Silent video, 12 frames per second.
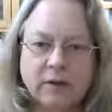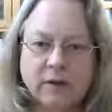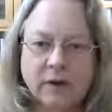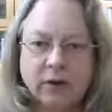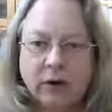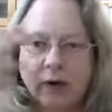
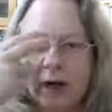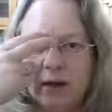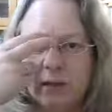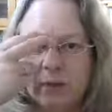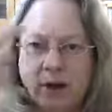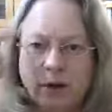inner
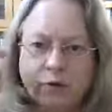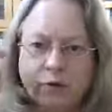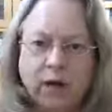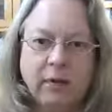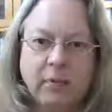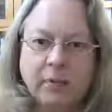eye, outer
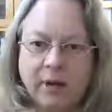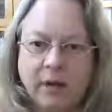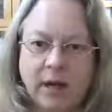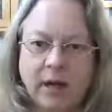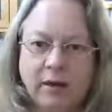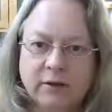eye,
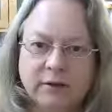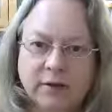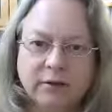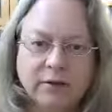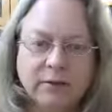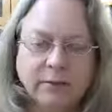that kind of
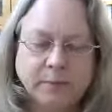stuff.